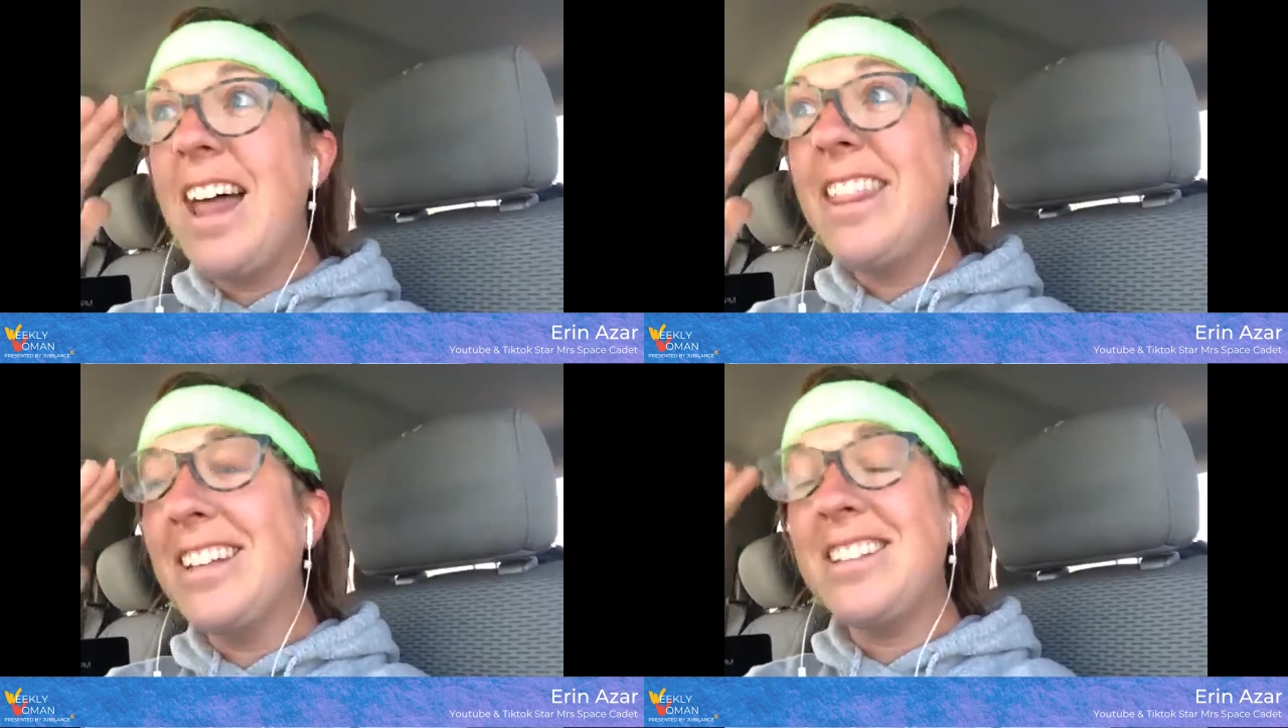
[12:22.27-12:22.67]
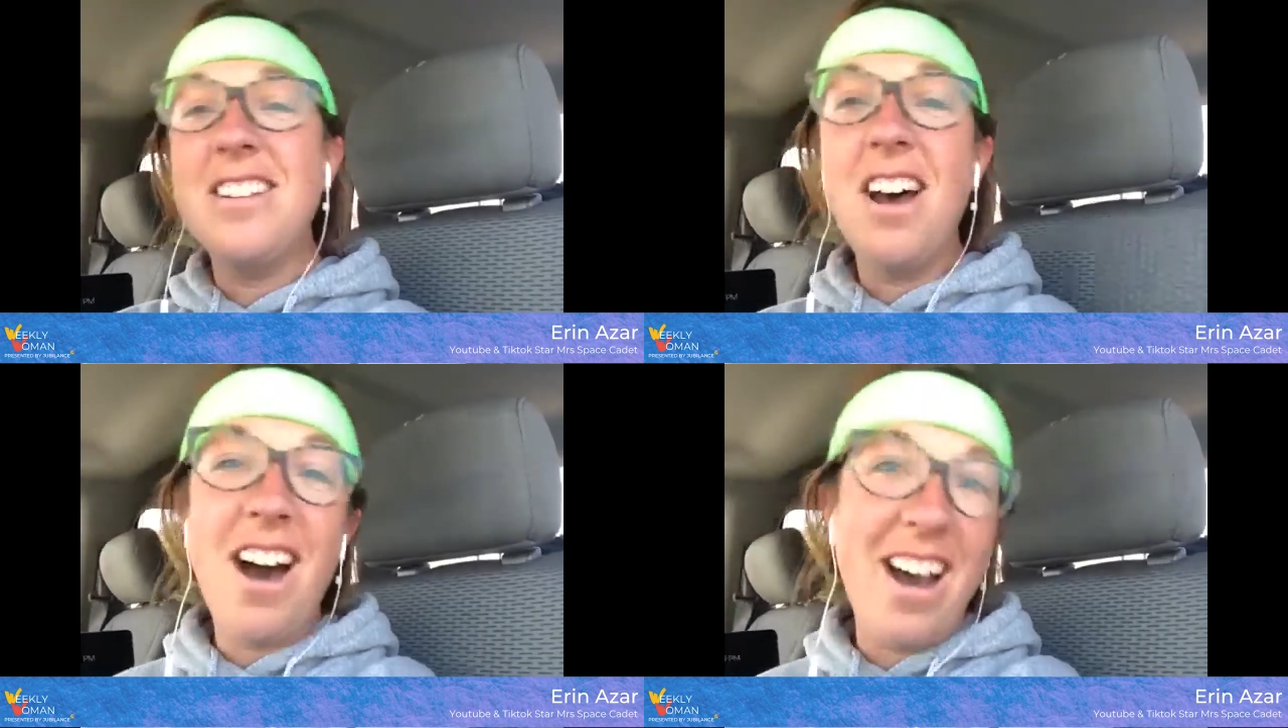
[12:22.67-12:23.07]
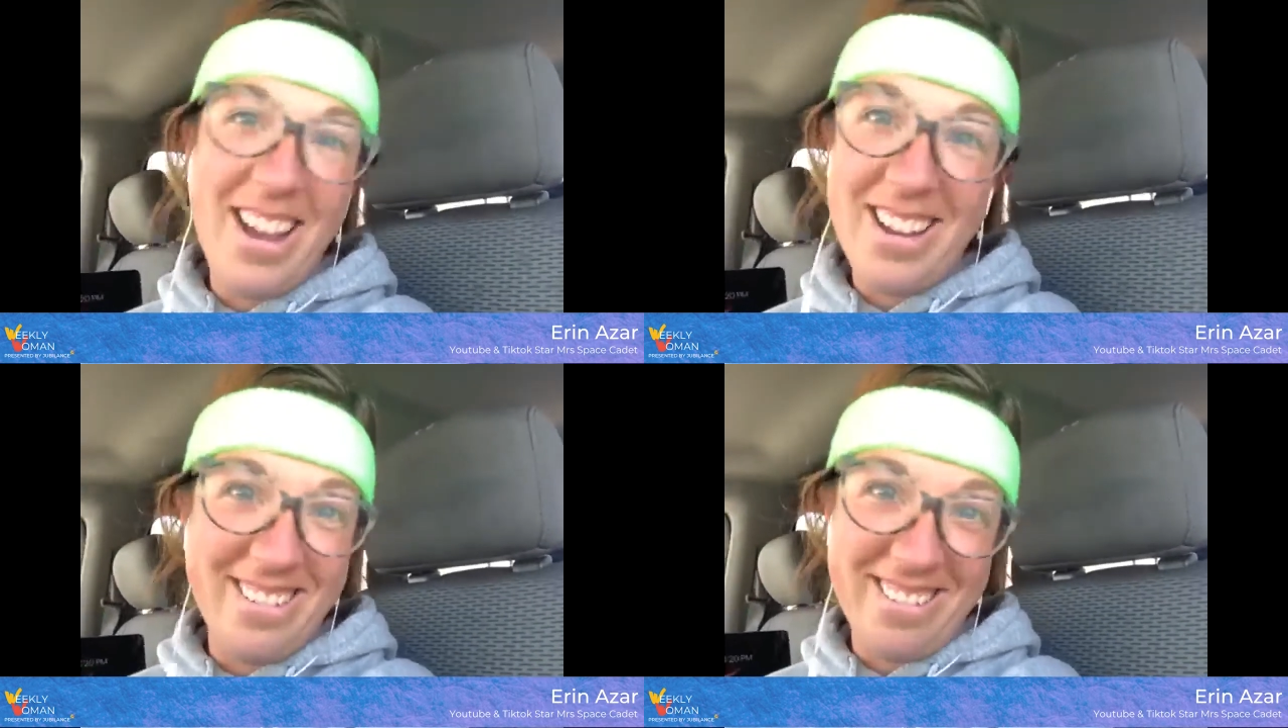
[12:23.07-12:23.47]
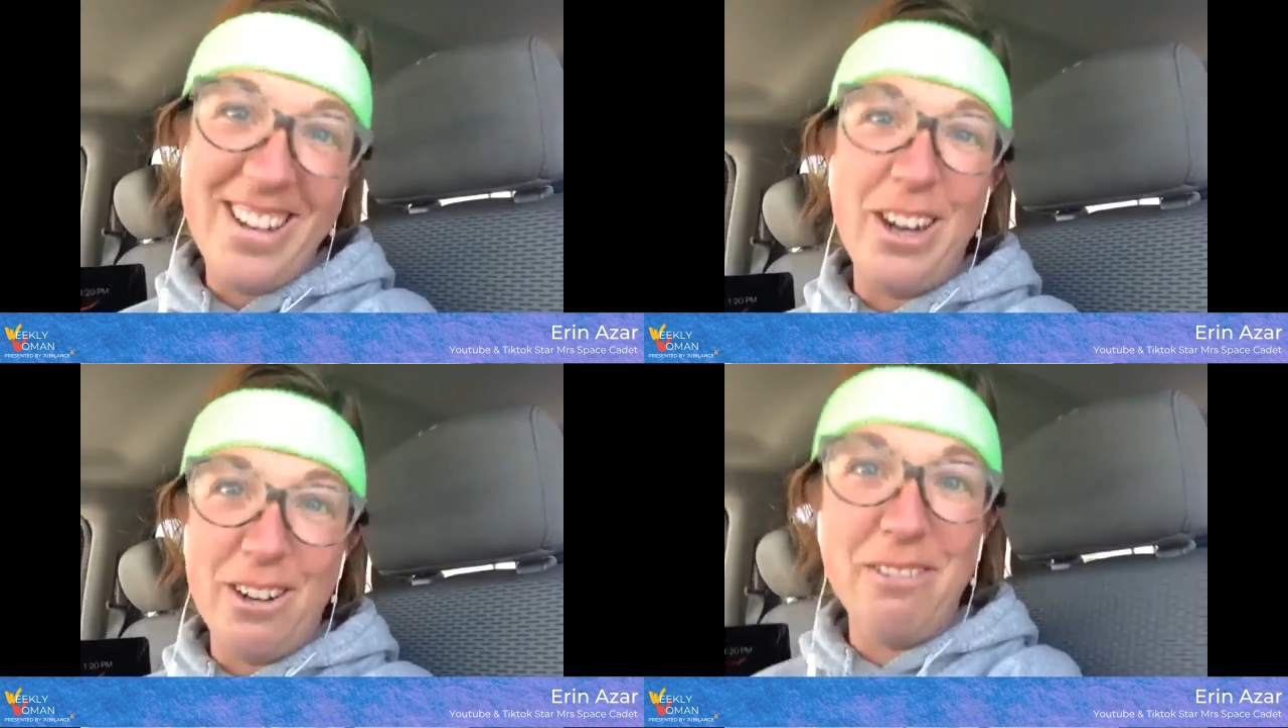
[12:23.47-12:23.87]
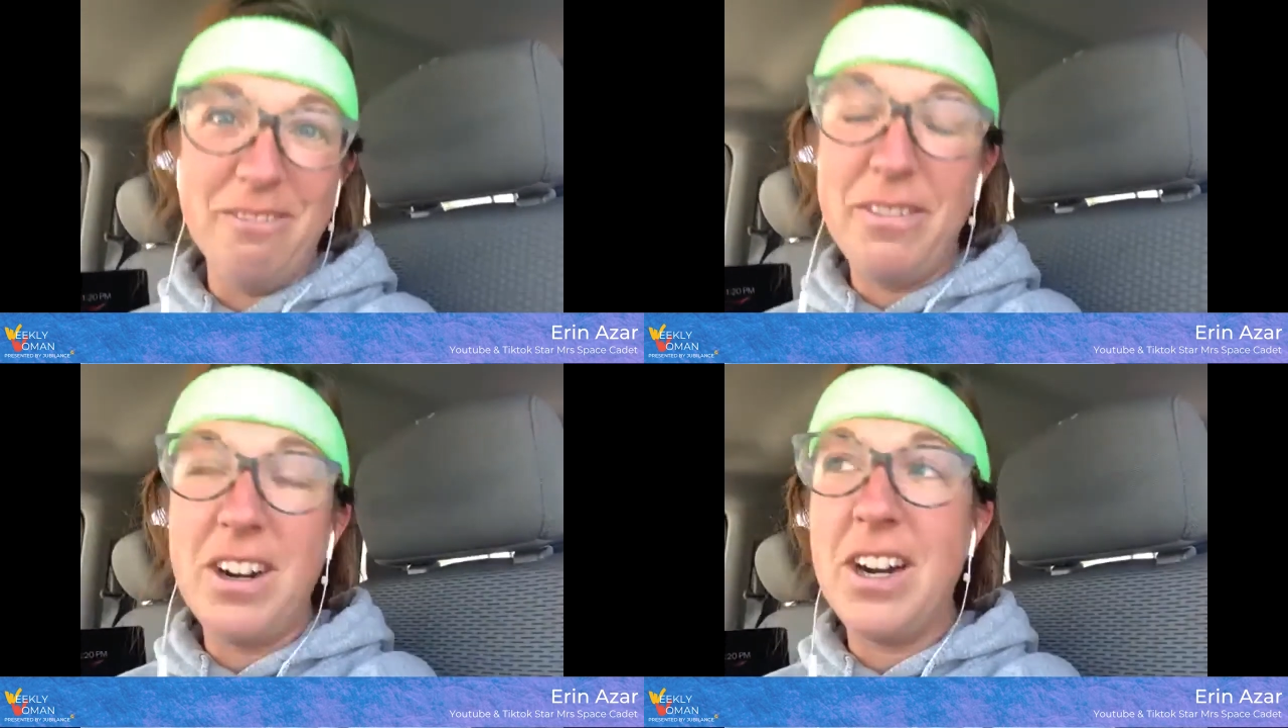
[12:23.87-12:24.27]
that's not, you know,
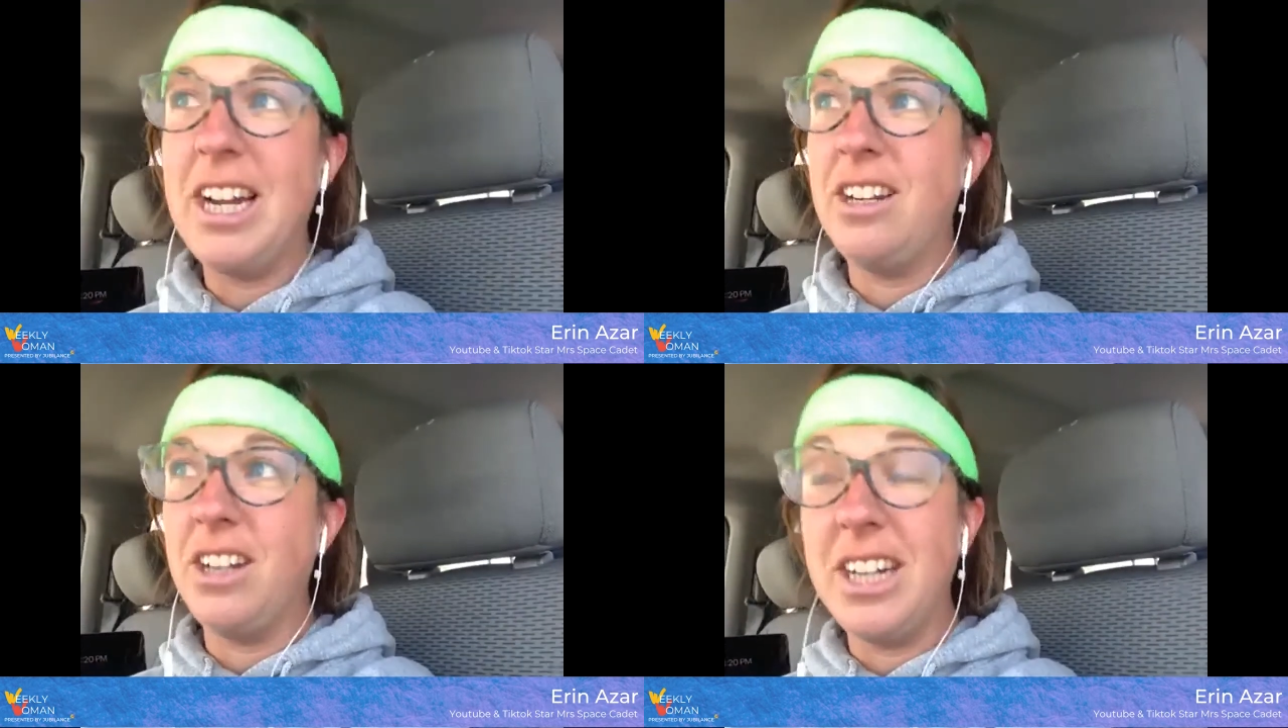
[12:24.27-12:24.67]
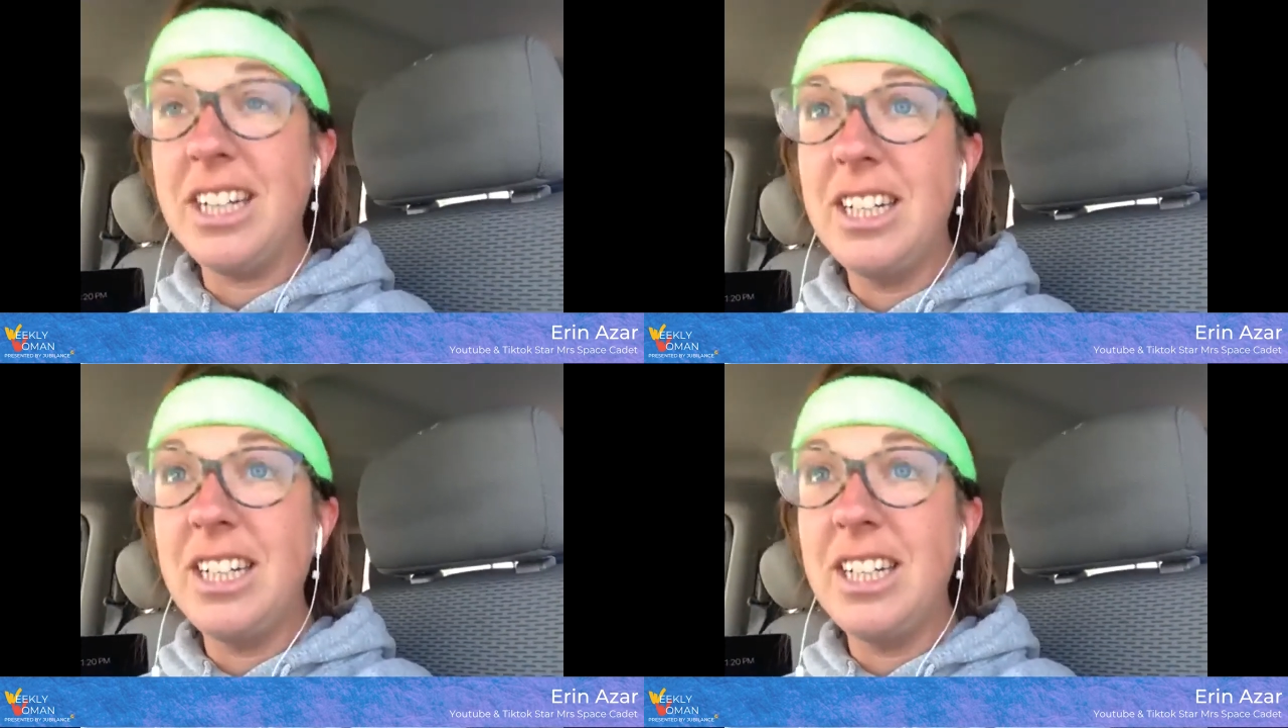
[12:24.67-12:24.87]
very good.